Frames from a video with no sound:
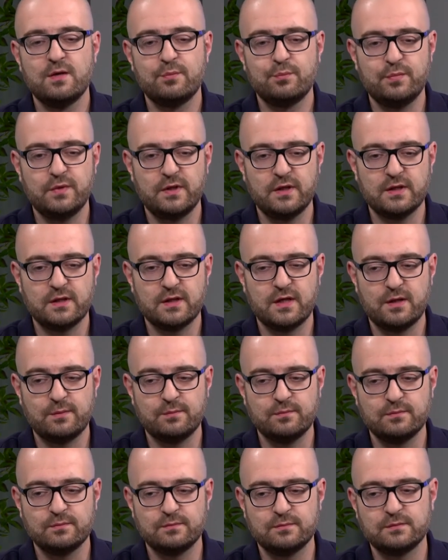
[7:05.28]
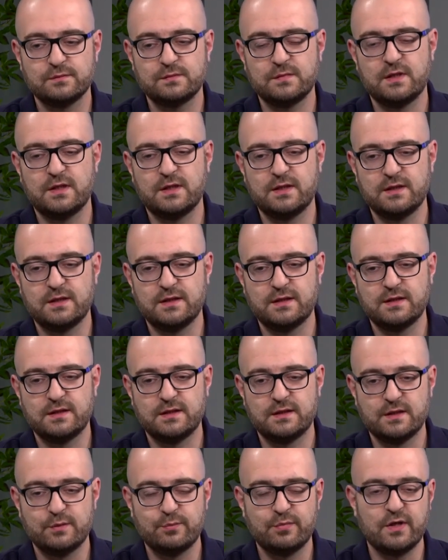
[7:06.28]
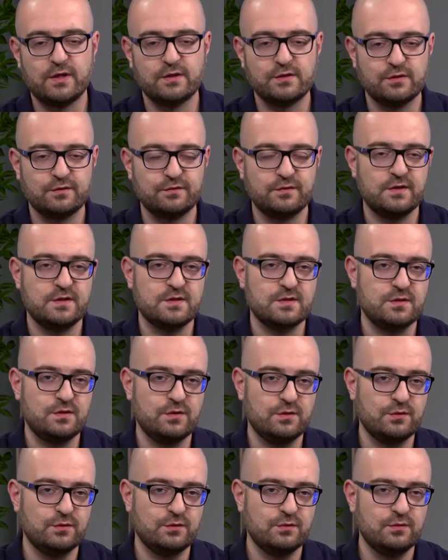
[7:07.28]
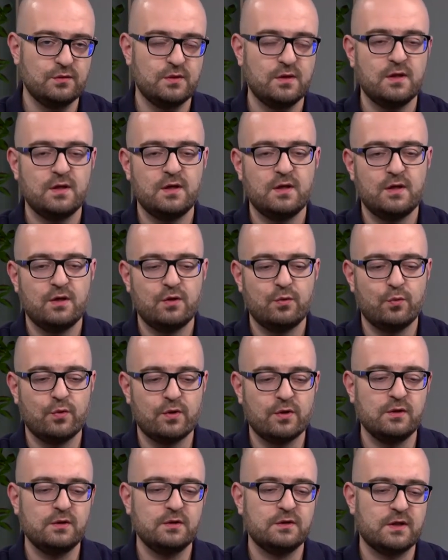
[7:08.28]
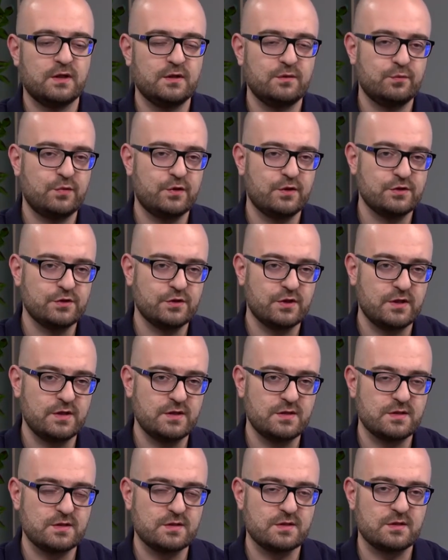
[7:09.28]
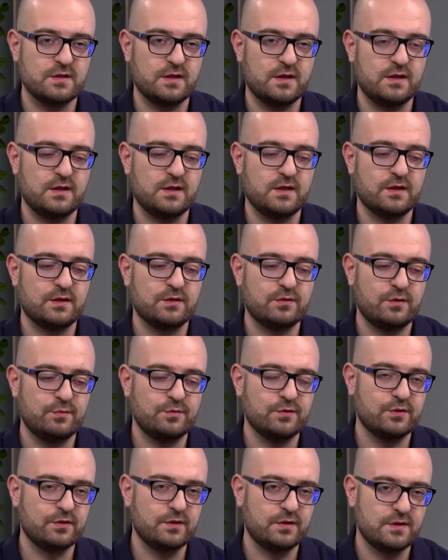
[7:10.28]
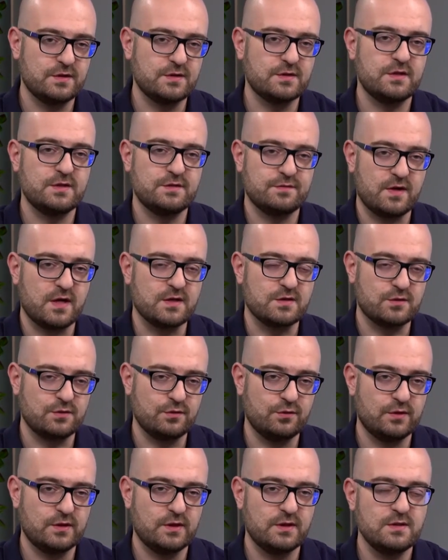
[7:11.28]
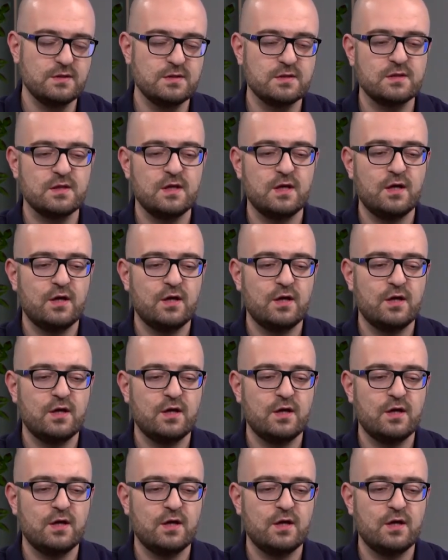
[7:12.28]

become a part of this new world and purchase cryptocurrencies, fast tokens,